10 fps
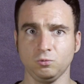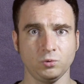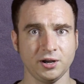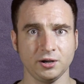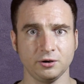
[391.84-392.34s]

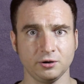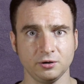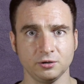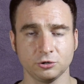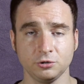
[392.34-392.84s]

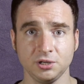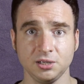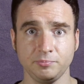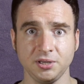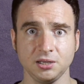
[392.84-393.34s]
where could
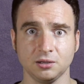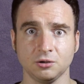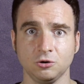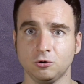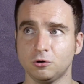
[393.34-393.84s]
he
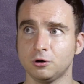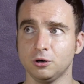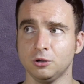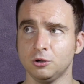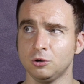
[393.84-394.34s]
be?
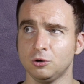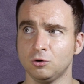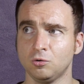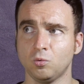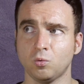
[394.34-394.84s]
Or
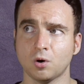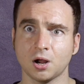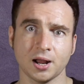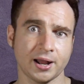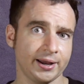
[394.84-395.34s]

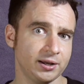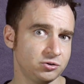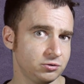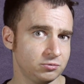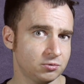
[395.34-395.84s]

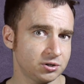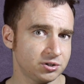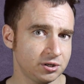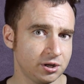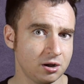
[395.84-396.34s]
why do you
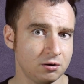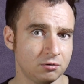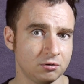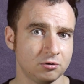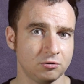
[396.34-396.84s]
want to
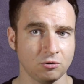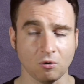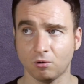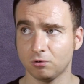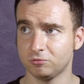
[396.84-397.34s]
know?
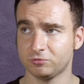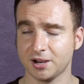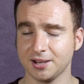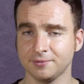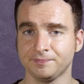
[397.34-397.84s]

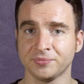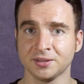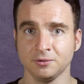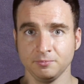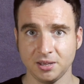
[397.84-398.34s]
Right?
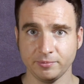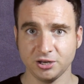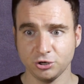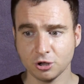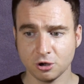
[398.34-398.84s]

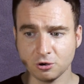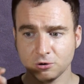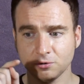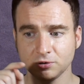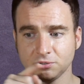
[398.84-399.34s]
Maybe
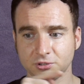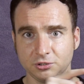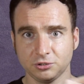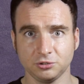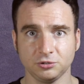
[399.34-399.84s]
no,
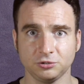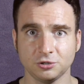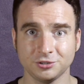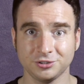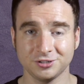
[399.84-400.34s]

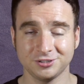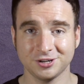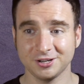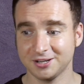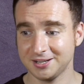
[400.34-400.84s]

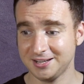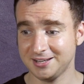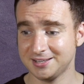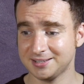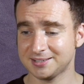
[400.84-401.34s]

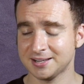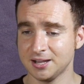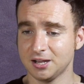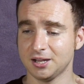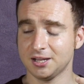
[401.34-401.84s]

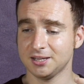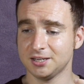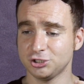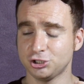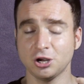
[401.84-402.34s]
is
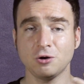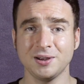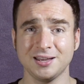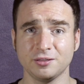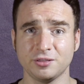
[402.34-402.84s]

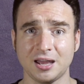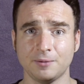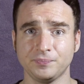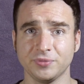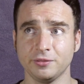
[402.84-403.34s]
showing
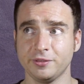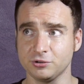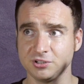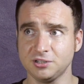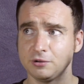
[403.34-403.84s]
that
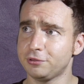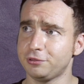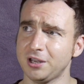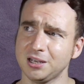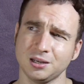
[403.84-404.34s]
they're still
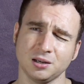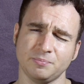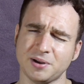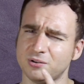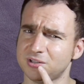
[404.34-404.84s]

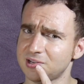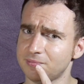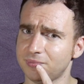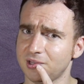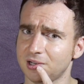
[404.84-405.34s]
thinking about
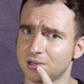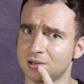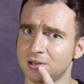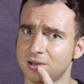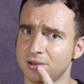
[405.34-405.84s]

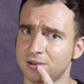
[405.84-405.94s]
something,